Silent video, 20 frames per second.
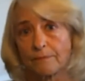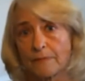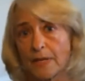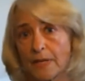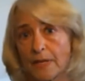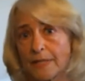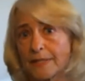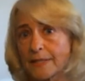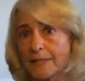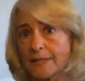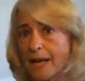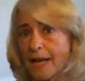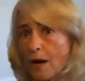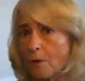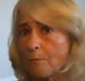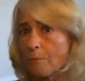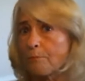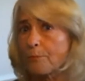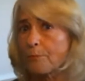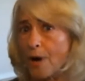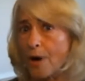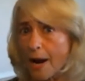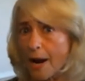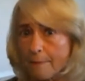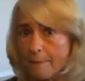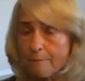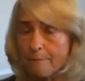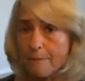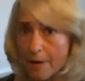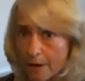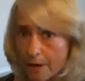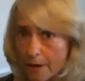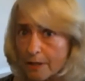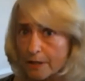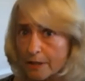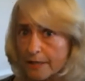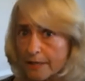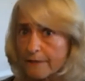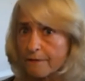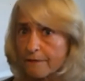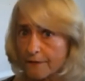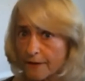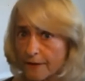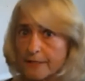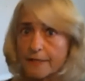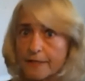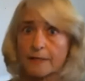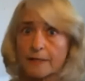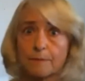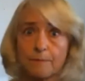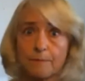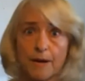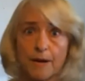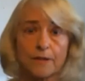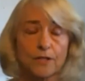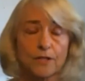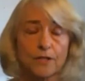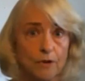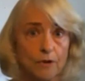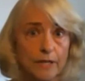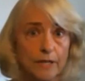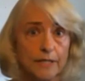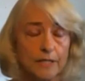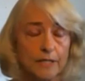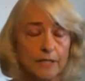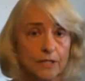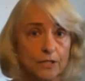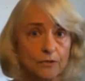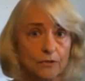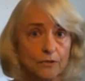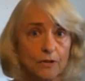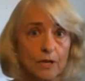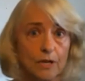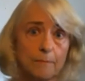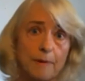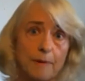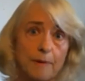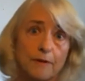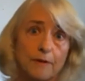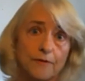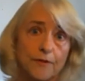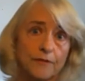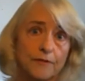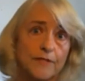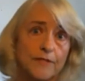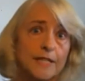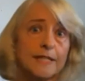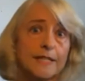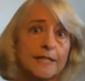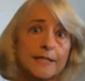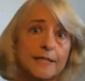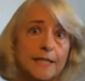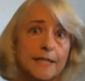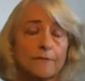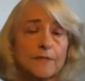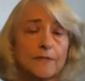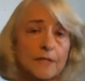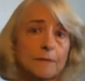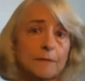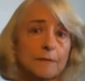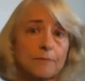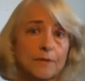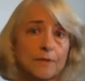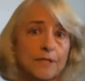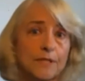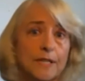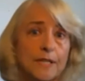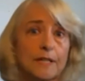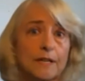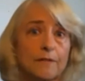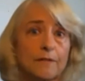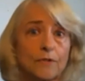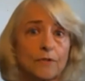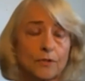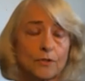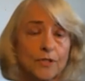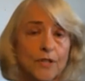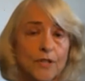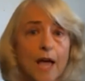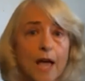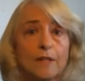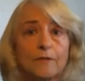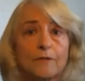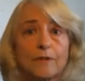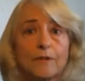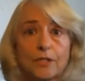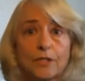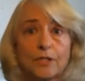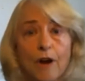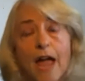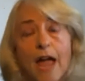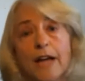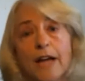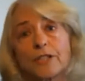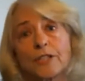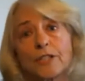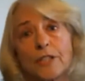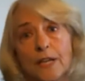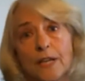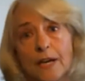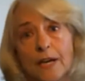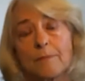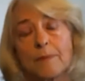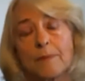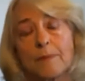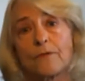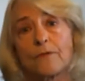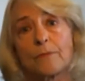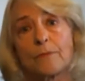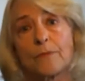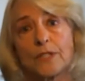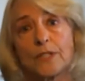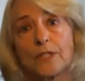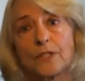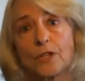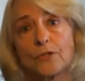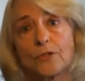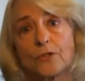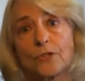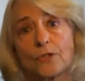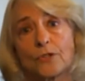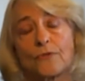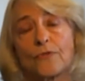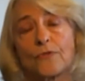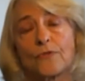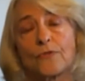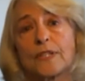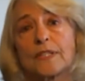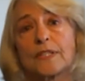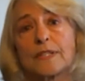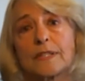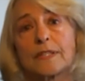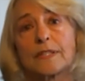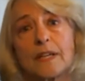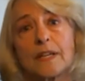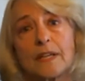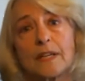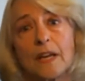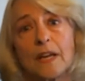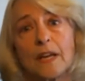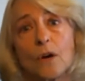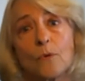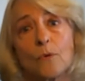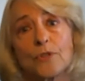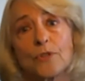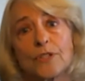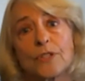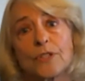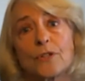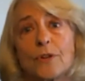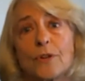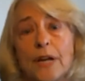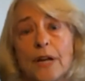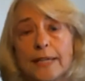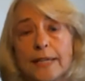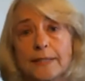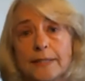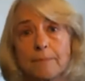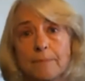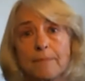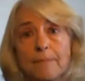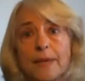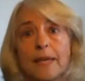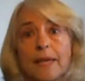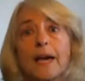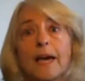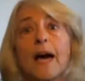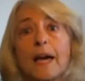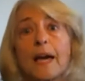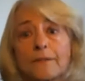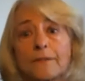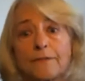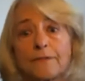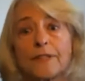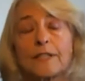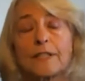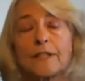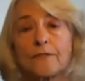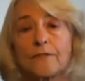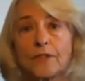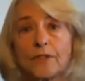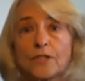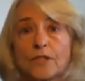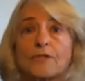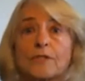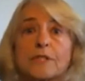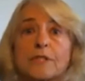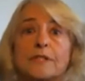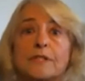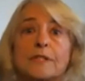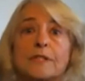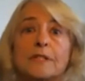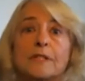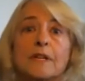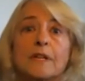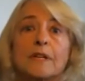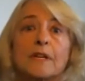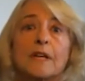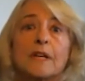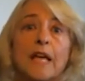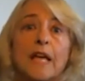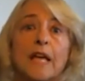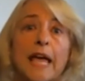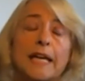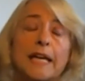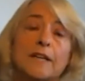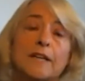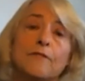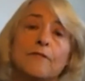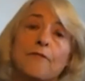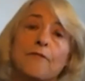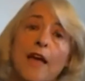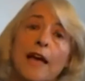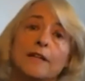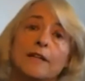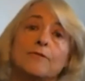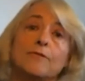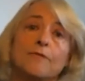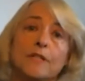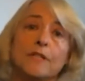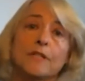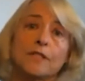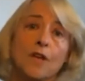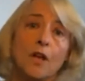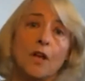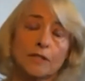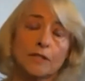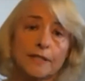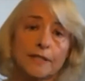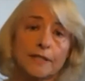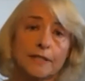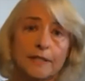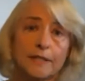is now primarily funded by the drug industry. About fifty to seventy percent of their salaries are actually coming from these user fees. Well, this creates a big conflict of interest, and in fact resulted,